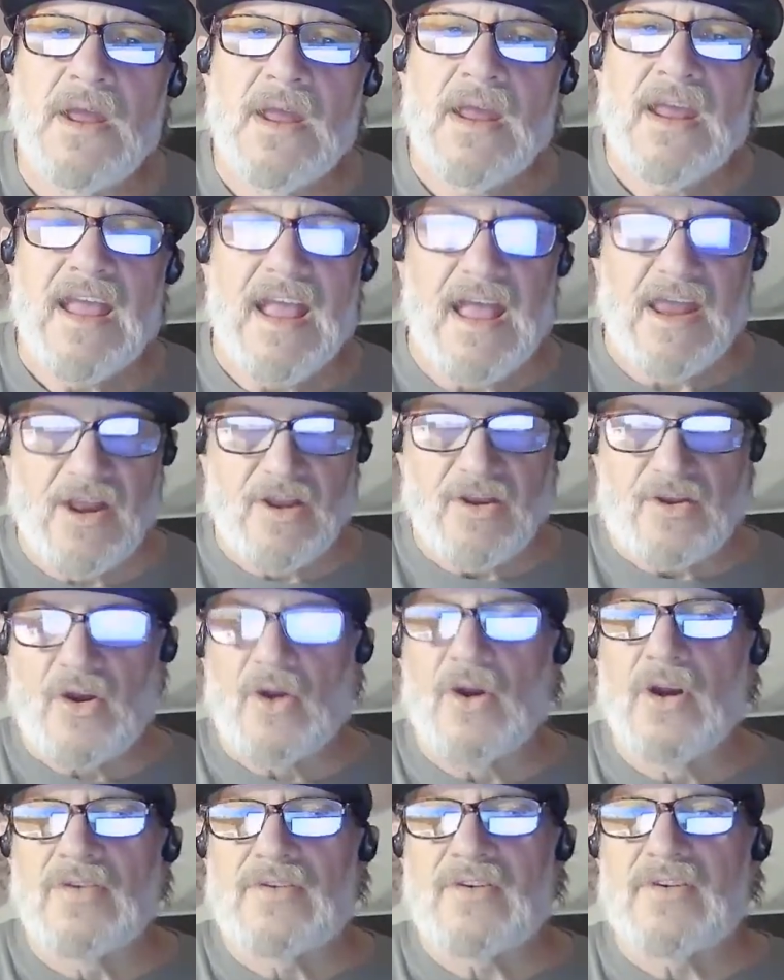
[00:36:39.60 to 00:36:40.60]
It
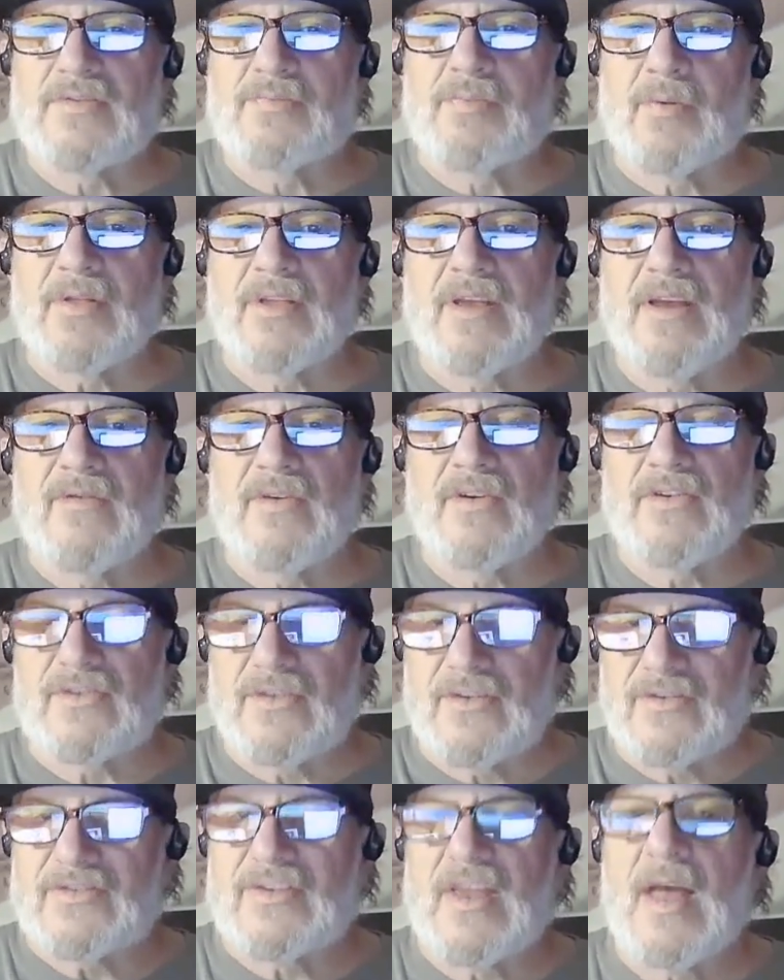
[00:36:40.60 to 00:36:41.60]
encourages believers
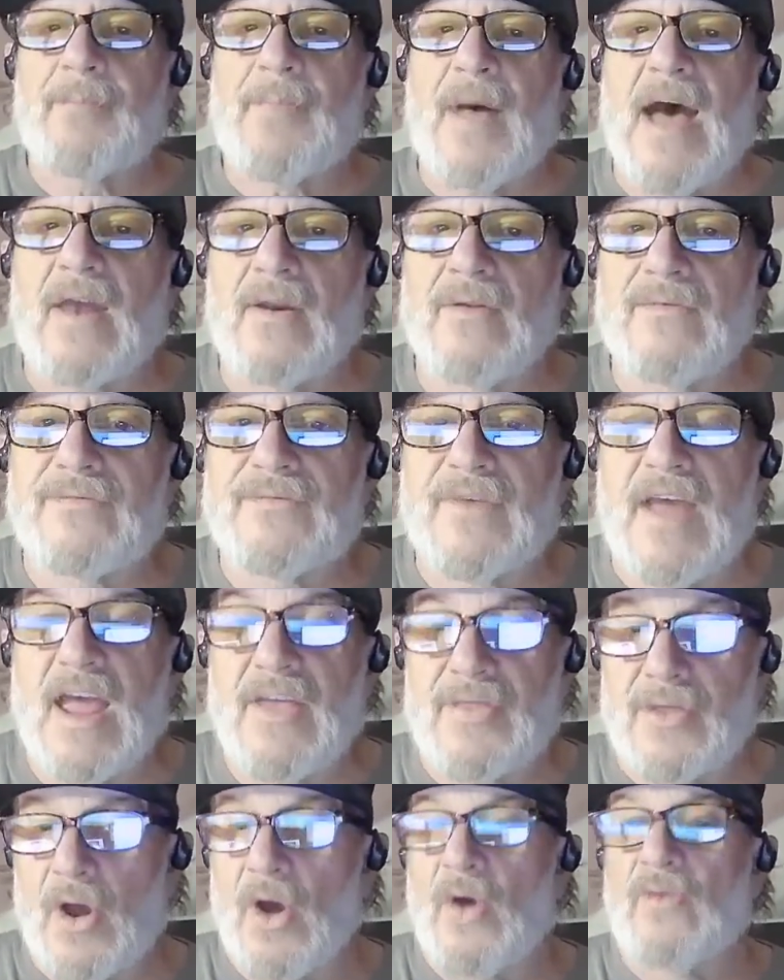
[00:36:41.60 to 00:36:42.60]
to step out in
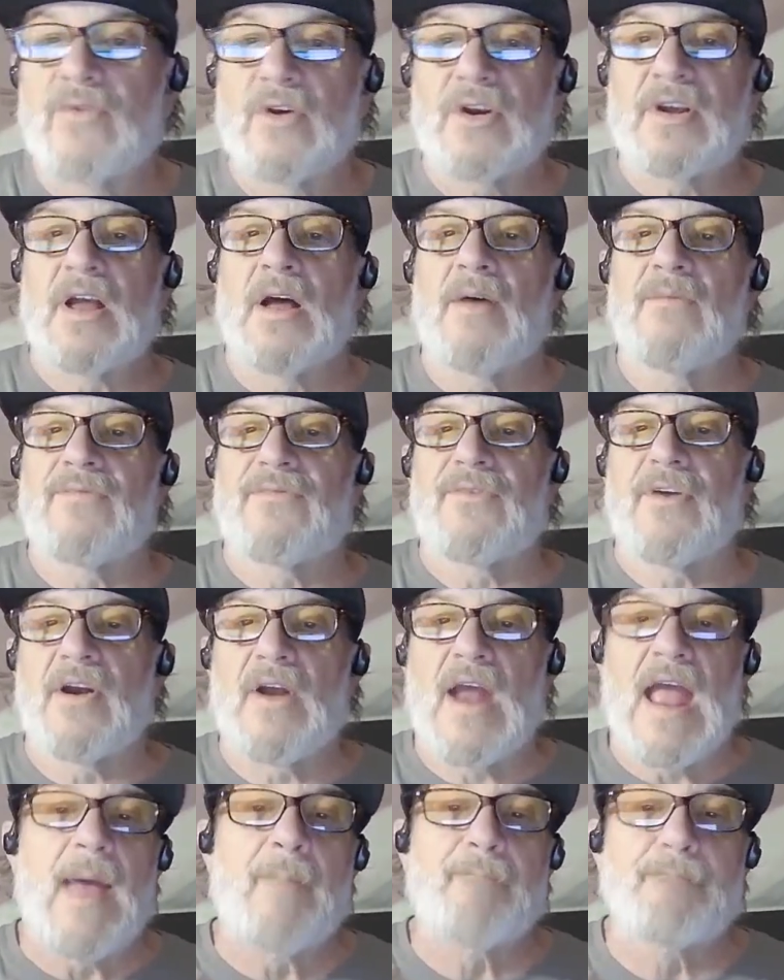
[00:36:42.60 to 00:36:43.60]
faith, overcome
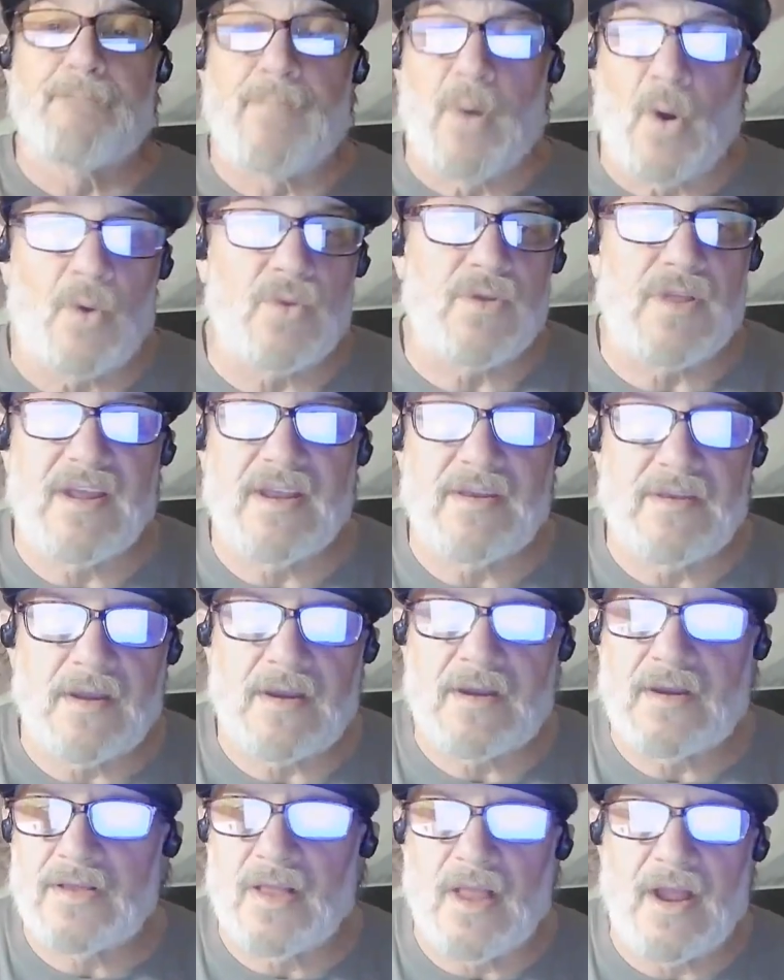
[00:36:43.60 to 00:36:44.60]
fear, and boldly
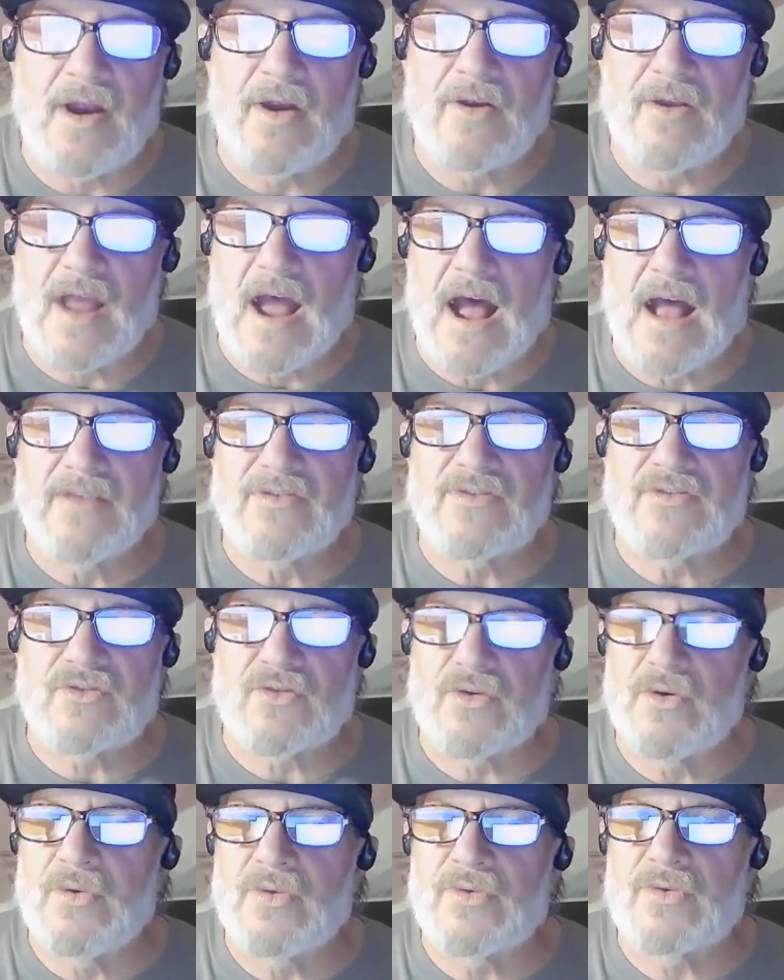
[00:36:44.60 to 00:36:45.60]
declare God's
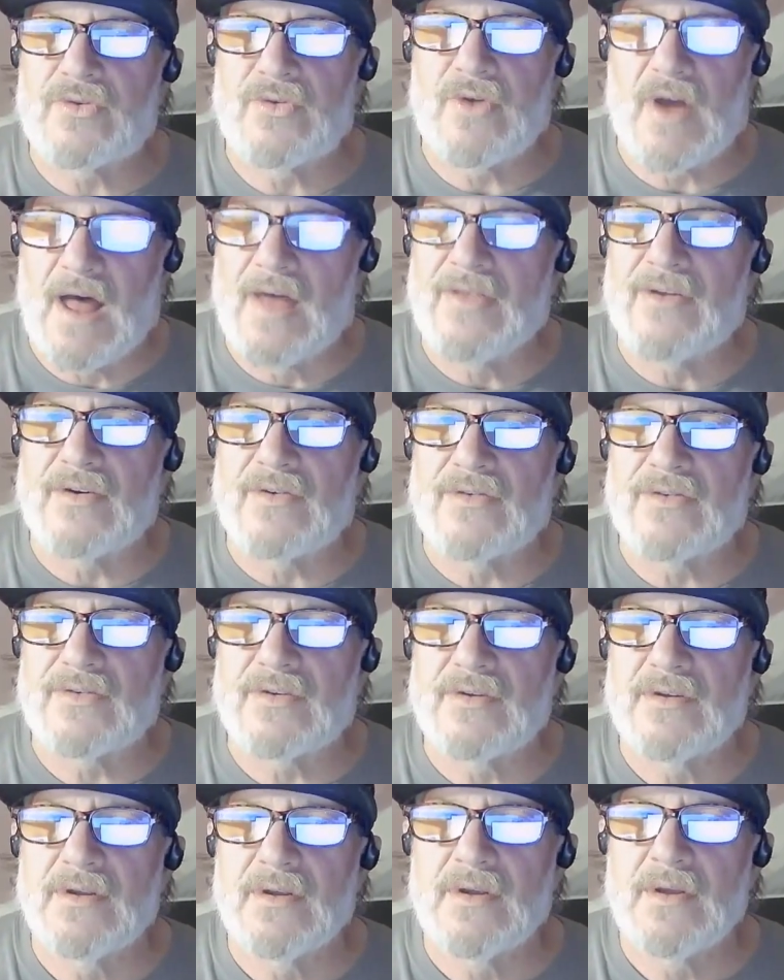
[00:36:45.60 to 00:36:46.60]
truth to others
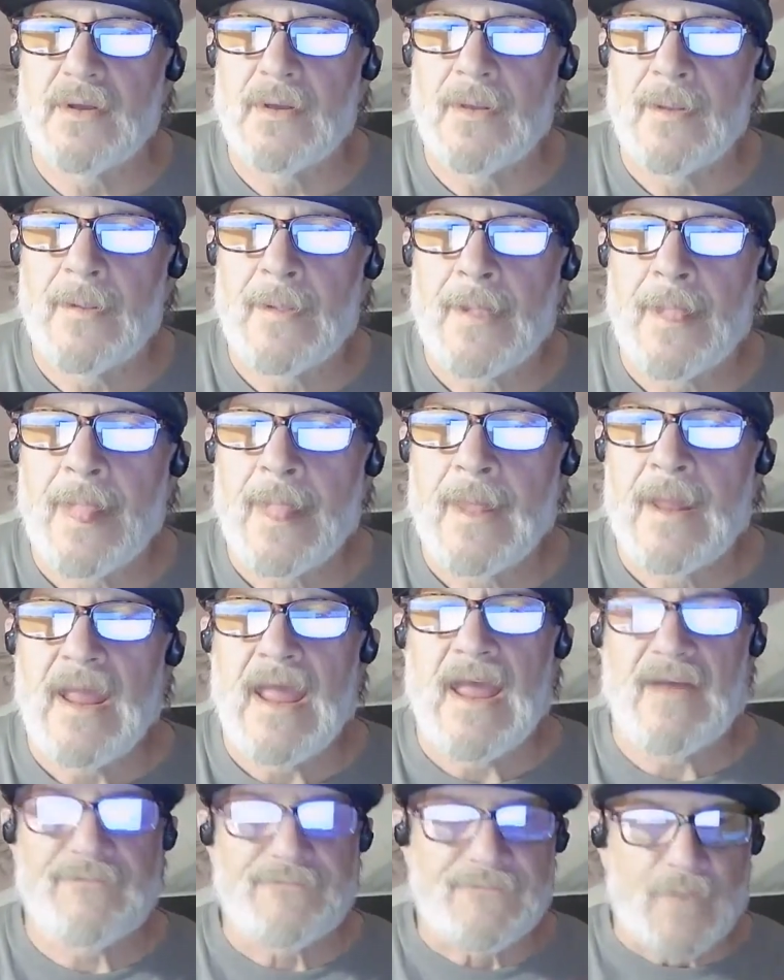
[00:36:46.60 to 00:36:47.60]

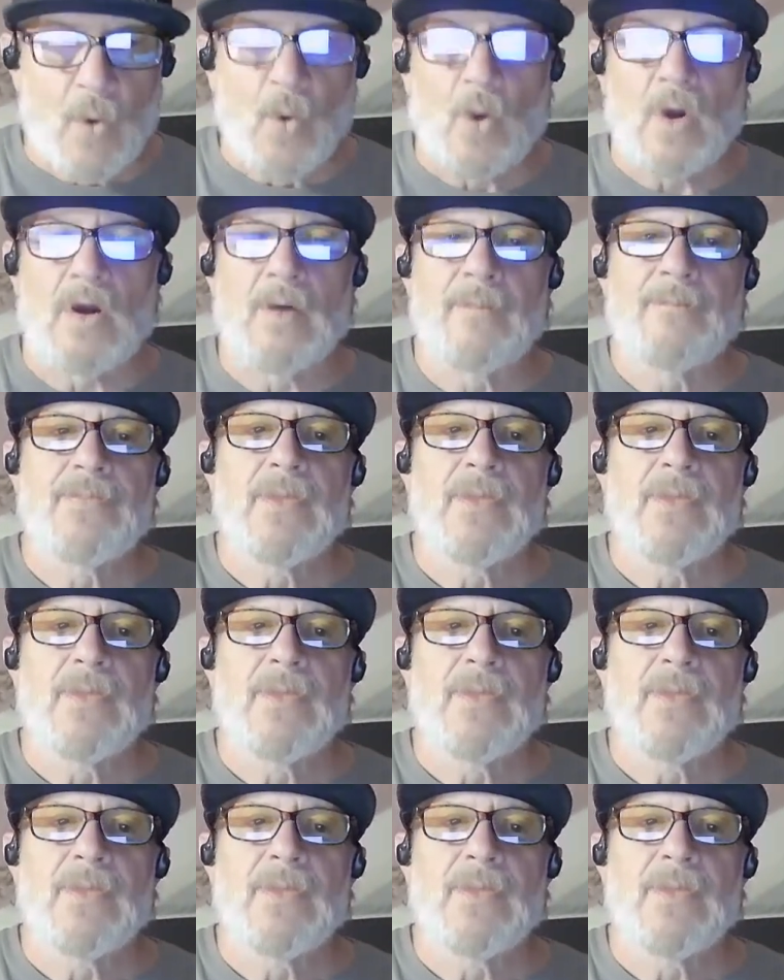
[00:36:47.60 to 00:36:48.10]
and four,